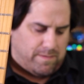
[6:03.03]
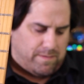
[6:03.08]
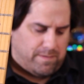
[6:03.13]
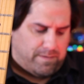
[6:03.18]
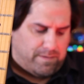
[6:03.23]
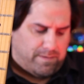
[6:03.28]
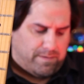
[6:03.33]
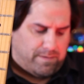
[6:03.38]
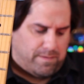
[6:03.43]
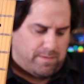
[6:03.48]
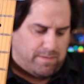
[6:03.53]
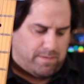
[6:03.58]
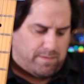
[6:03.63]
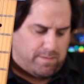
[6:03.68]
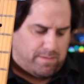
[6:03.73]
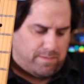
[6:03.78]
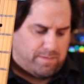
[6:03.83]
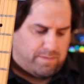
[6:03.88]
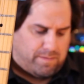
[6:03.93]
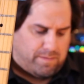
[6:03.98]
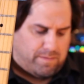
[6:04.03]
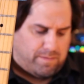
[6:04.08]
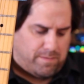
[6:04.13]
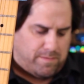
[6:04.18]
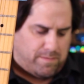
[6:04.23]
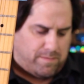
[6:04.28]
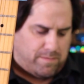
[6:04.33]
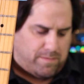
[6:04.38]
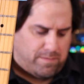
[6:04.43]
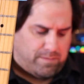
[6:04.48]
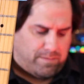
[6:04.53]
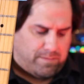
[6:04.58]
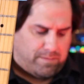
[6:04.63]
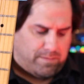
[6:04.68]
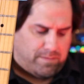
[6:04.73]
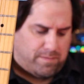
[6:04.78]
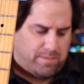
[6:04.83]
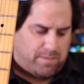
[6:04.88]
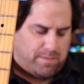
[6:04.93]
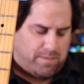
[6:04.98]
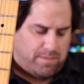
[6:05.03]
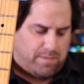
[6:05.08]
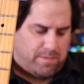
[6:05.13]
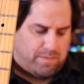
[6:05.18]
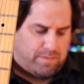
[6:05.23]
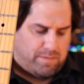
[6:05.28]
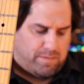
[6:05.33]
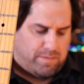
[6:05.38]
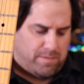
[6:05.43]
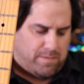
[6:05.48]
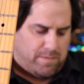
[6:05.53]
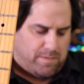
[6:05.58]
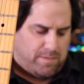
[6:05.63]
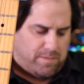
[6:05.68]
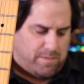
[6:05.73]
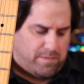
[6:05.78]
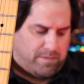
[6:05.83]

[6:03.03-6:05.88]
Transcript: (silence)